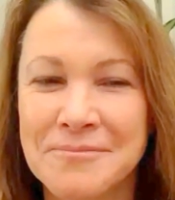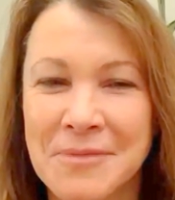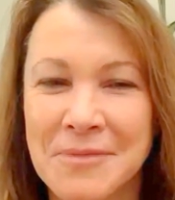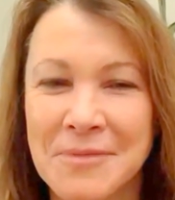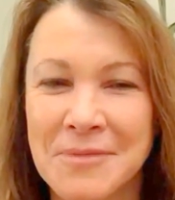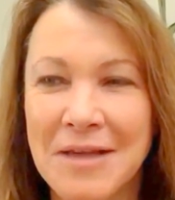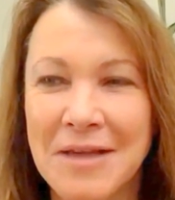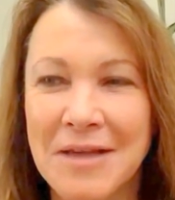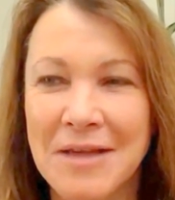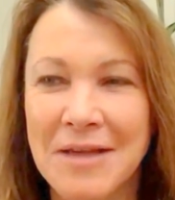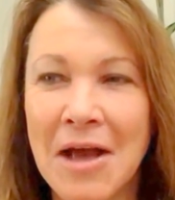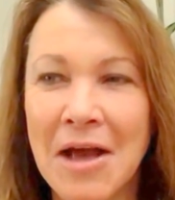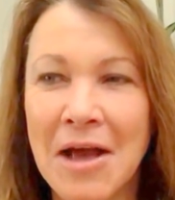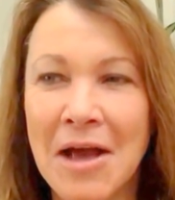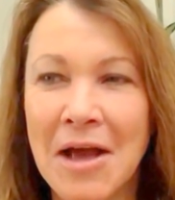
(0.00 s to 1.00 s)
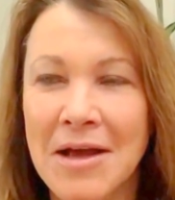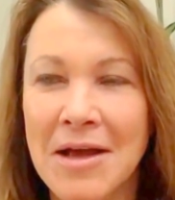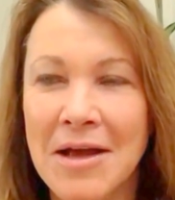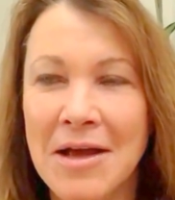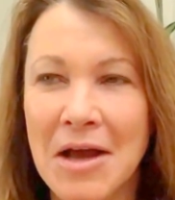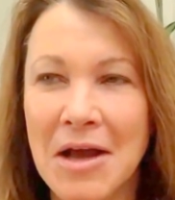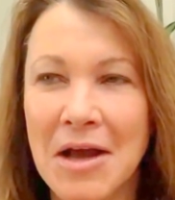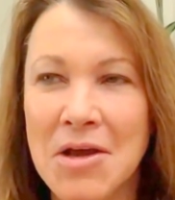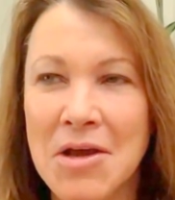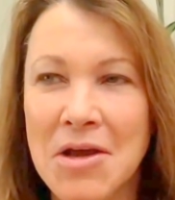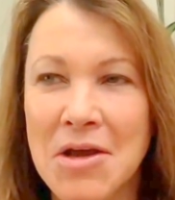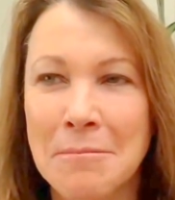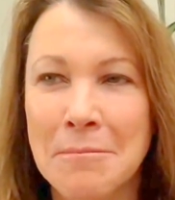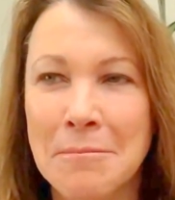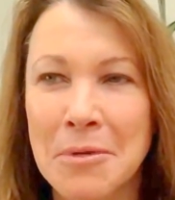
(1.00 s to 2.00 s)
Yes, I got a
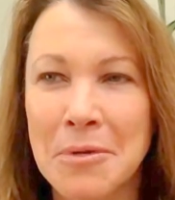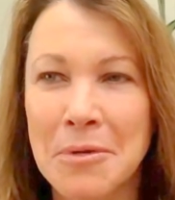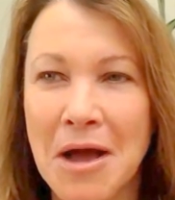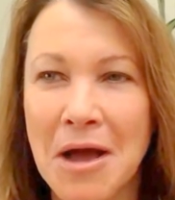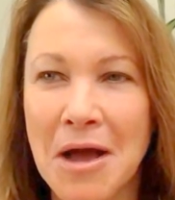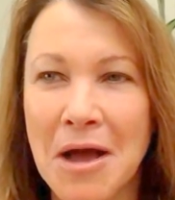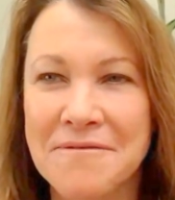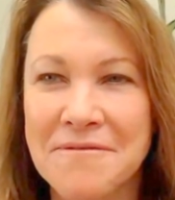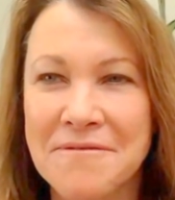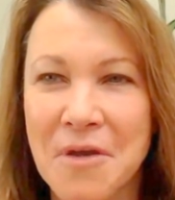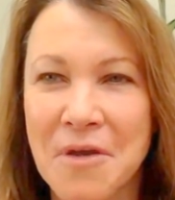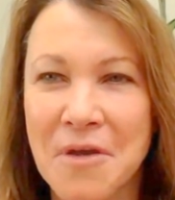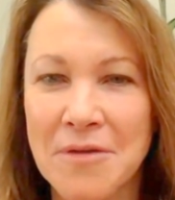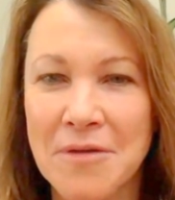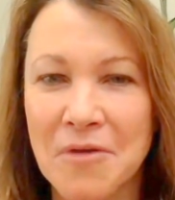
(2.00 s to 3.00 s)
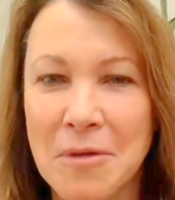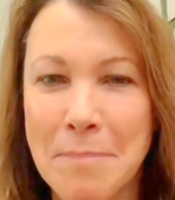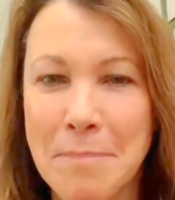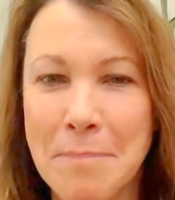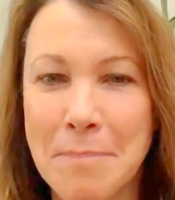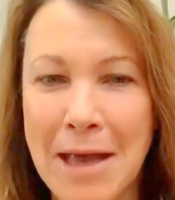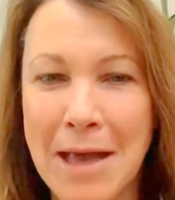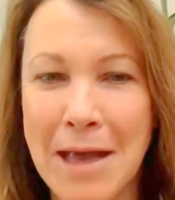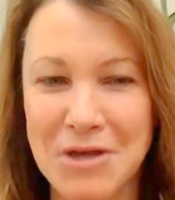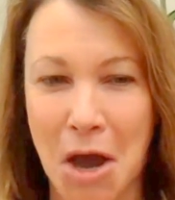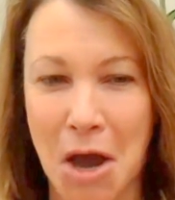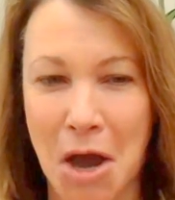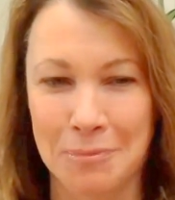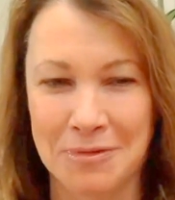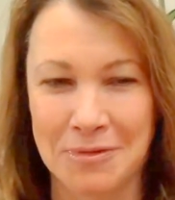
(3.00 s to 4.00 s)
number of very, very bad
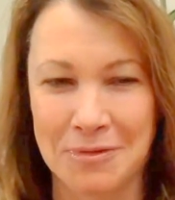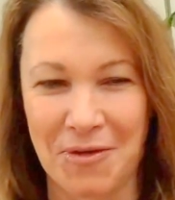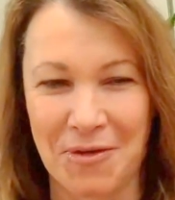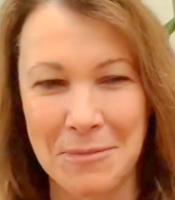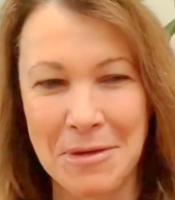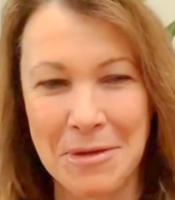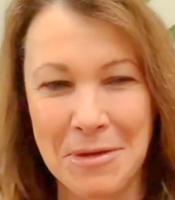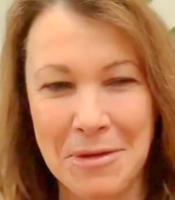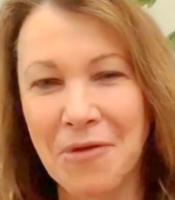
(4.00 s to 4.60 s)
yelps from